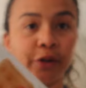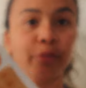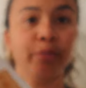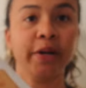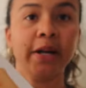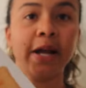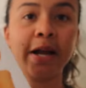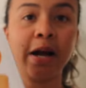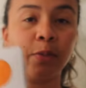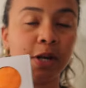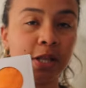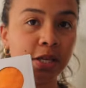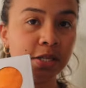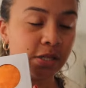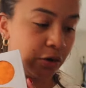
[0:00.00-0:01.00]
know. But I got
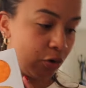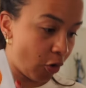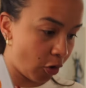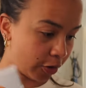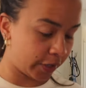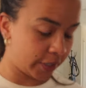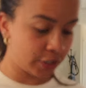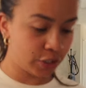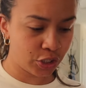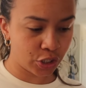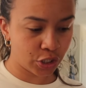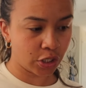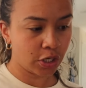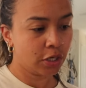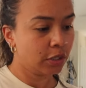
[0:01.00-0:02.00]
one of these in
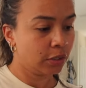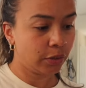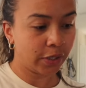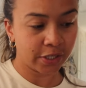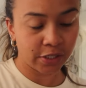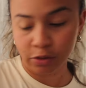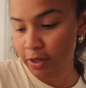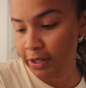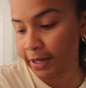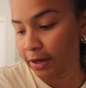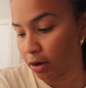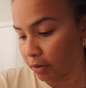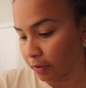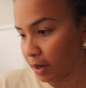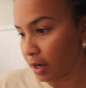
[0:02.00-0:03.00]
orange. You guys know I like all the